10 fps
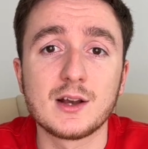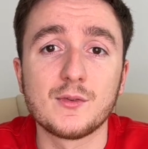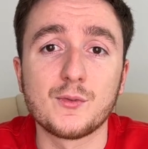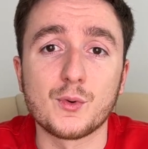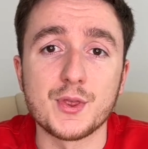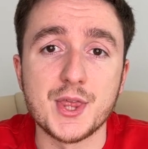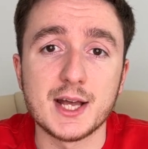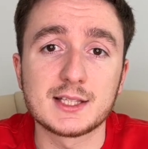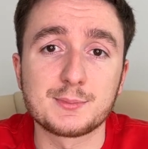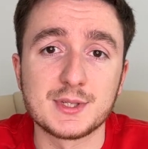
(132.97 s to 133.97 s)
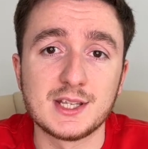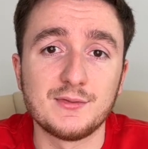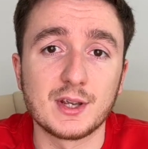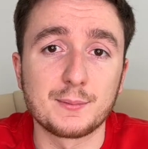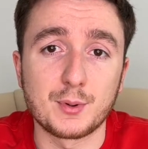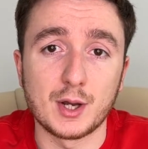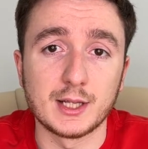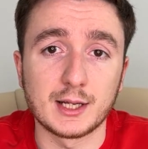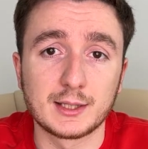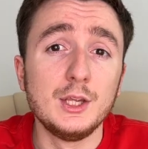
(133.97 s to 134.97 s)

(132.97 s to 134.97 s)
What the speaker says: for that specific product.